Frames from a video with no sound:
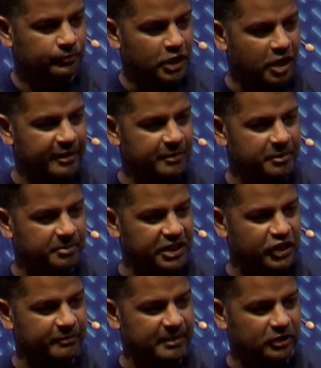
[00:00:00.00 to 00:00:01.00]
How many people
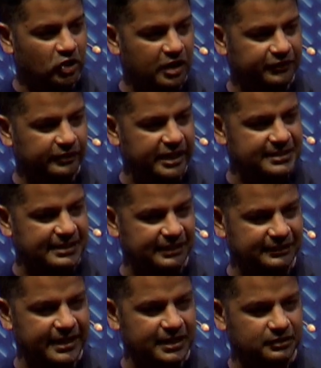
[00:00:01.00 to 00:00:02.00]
here remember
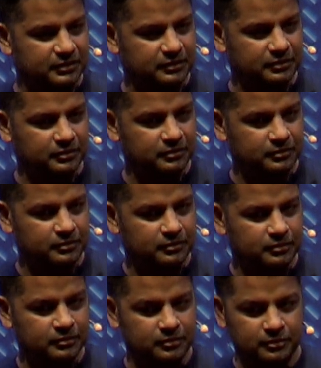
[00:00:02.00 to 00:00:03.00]
Authorize.net?
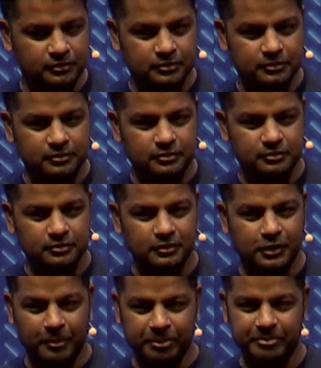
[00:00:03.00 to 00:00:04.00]

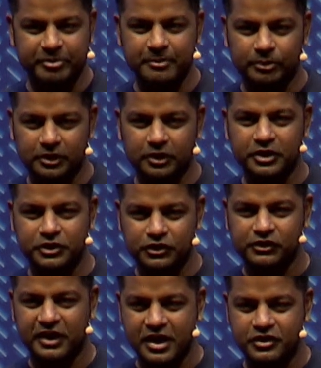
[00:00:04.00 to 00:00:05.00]
A couple of people. Good. You
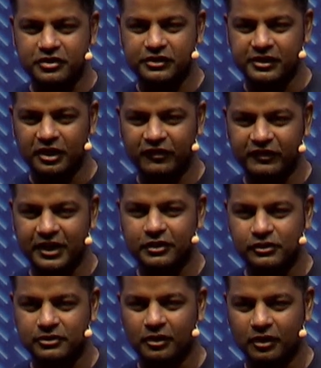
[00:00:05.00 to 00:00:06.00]
just aged yourself. Thank
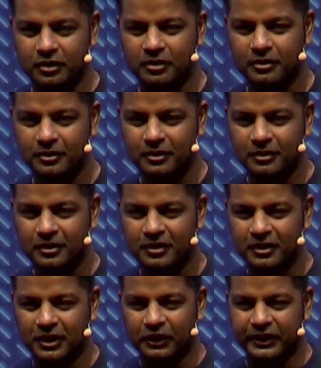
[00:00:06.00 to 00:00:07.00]
you, sir.
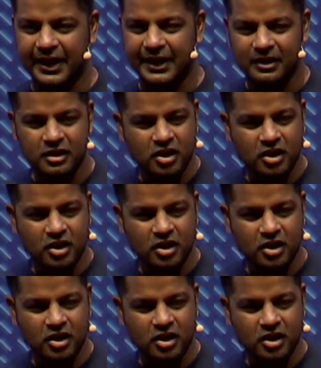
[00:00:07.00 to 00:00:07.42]
Okay?